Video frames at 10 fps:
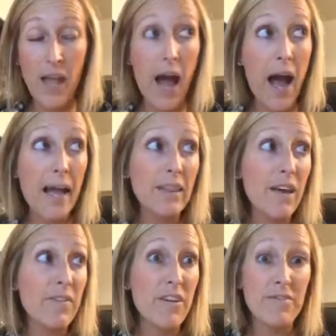I
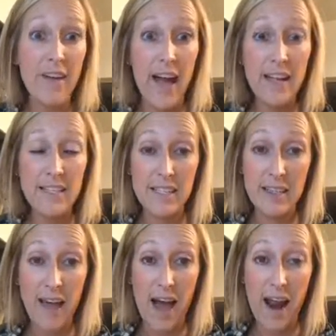love the fact
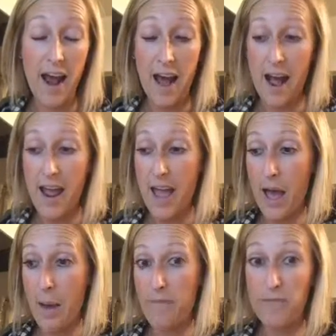that I
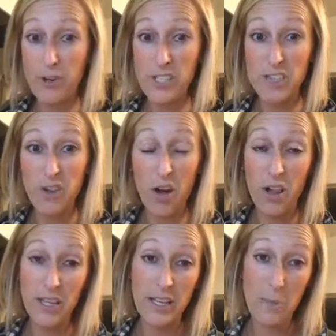am, first of
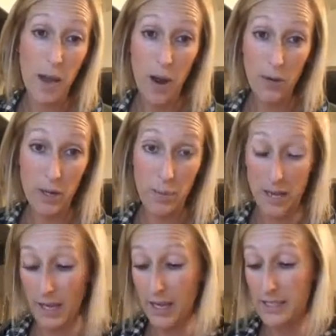all, empowering my
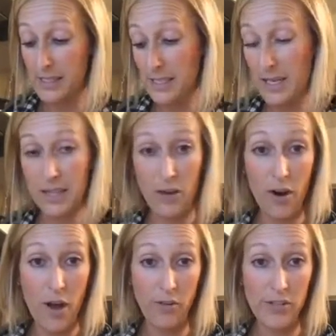kids to take their
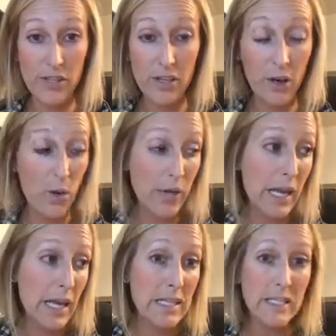health into their own
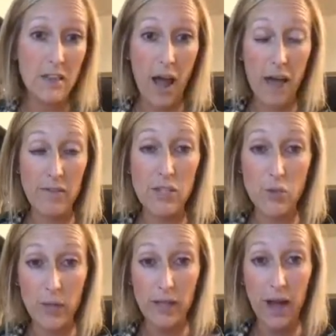hands and not having to
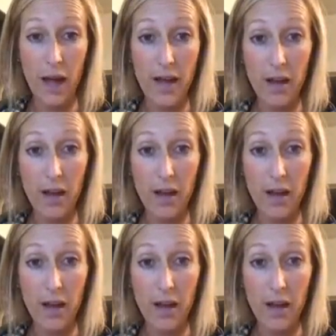rely